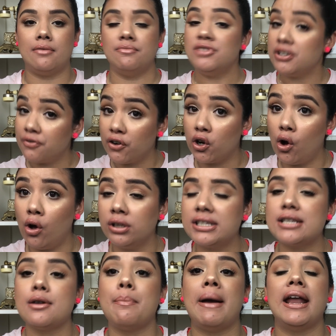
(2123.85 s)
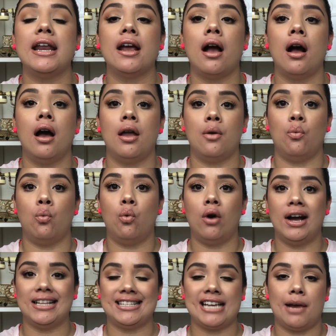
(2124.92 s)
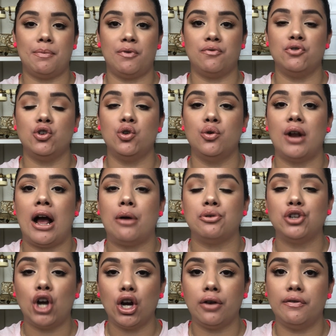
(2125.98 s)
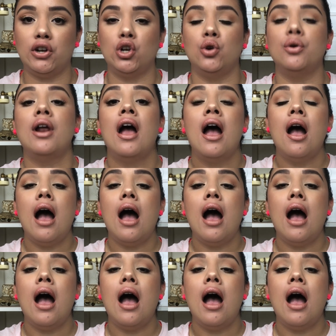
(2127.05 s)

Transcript: difficult depending on what type of nude, how dark of a nude,